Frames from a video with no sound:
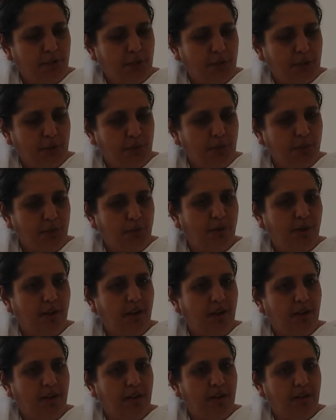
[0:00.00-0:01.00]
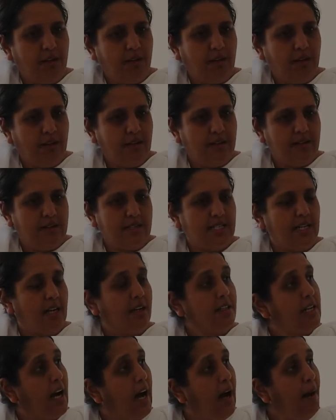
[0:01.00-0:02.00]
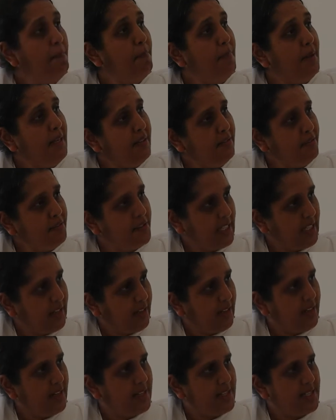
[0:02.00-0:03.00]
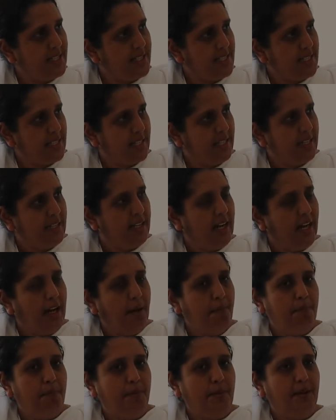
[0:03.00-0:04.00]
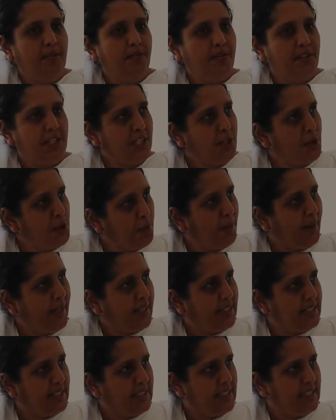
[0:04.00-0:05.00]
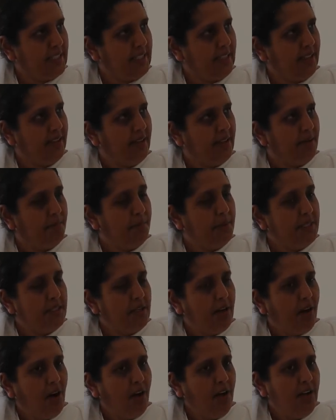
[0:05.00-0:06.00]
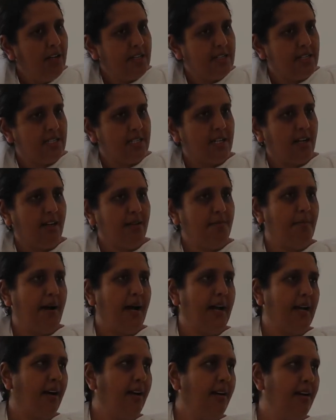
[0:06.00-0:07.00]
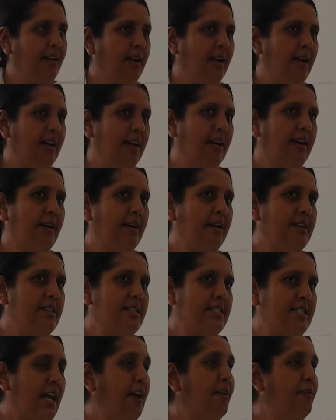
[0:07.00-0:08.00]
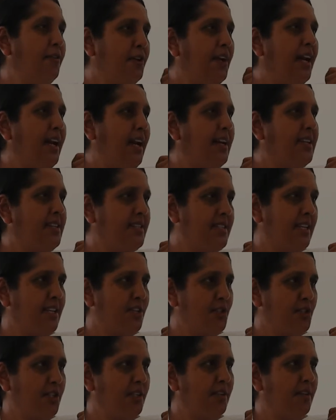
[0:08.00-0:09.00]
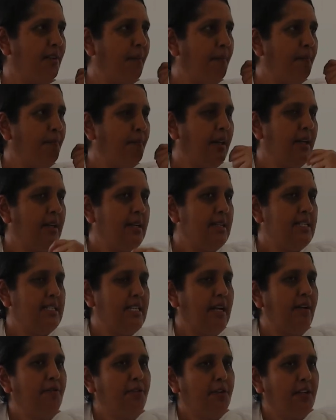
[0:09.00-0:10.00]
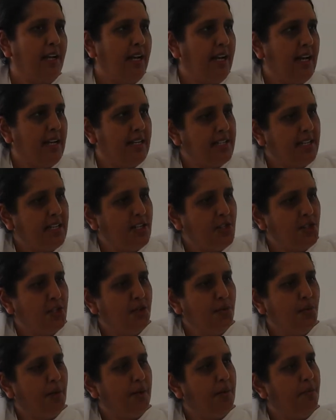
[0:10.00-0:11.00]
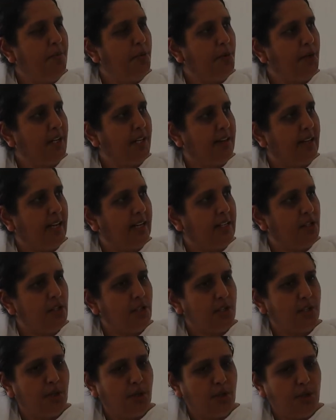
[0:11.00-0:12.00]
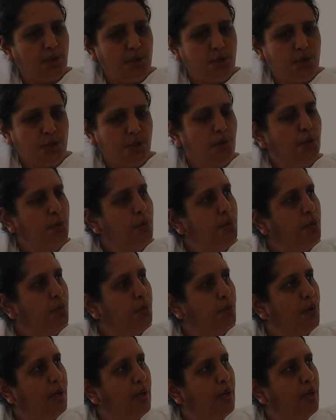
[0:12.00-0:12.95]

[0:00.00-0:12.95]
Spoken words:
to start uplifting us, uplifting humanity. But all start by self-realization. Self-realization will bring that true